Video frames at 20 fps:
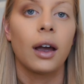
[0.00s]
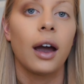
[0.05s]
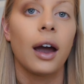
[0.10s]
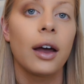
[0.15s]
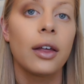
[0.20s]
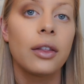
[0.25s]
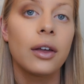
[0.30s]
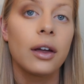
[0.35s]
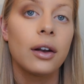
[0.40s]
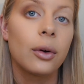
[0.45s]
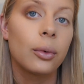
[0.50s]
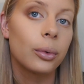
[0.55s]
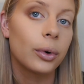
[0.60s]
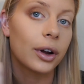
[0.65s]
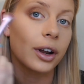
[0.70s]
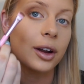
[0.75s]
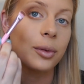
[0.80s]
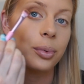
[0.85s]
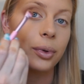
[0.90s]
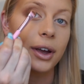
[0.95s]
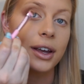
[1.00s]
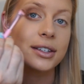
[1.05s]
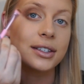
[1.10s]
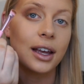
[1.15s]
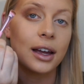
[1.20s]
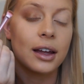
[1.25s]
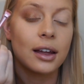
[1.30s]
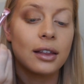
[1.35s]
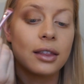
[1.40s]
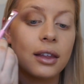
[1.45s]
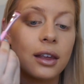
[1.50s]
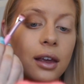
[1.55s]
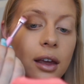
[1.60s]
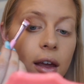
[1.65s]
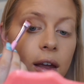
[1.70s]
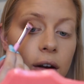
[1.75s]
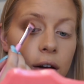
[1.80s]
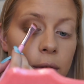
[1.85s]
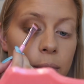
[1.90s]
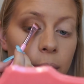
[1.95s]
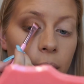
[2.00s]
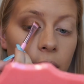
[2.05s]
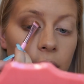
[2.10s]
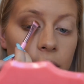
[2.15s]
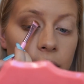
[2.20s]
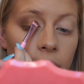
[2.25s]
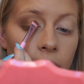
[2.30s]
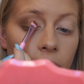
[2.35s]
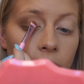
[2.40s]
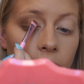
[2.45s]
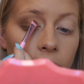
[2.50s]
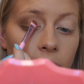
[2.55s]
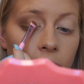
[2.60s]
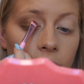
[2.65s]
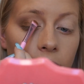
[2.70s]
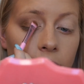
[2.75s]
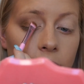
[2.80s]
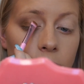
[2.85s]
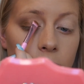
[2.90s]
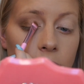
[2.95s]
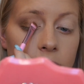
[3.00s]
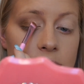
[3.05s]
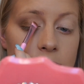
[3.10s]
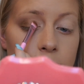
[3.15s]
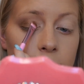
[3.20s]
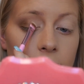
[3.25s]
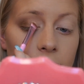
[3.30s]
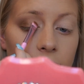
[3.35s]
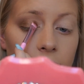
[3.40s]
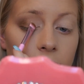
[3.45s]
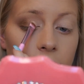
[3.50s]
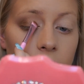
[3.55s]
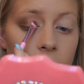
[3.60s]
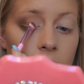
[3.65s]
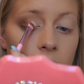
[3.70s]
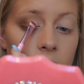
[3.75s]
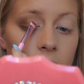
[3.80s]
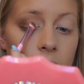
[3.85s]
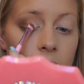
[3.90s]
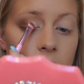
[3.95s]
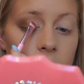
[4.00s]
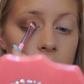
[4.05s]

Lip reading: And then we're going to place that in the inner part of our eye where it's blank.